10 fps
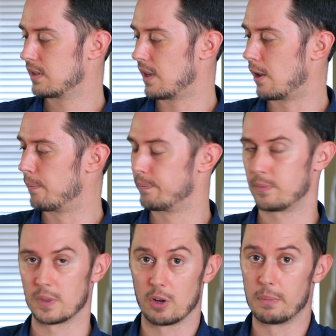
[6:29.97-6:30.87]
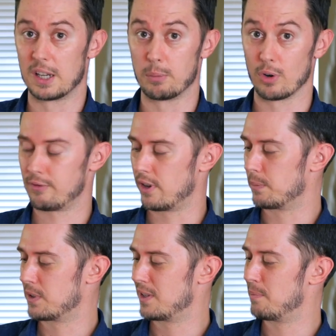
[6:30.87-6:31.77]
There are many more
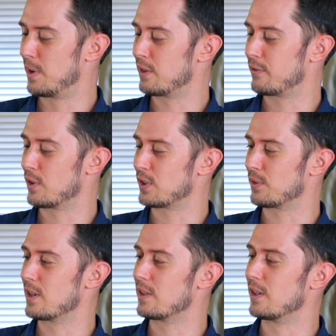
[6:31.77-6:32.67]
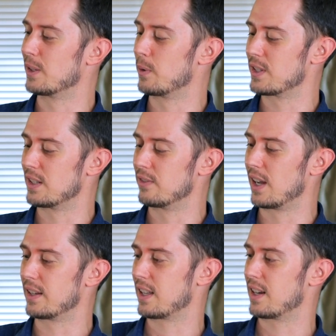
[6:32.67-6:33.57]
films, but the first 3 are the only ones that have
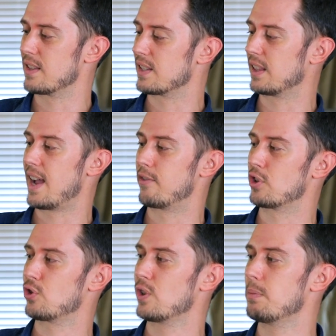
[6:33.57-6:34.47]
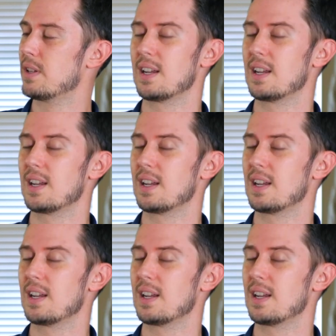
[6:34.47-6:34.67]
gotten kind of this lavish treatment.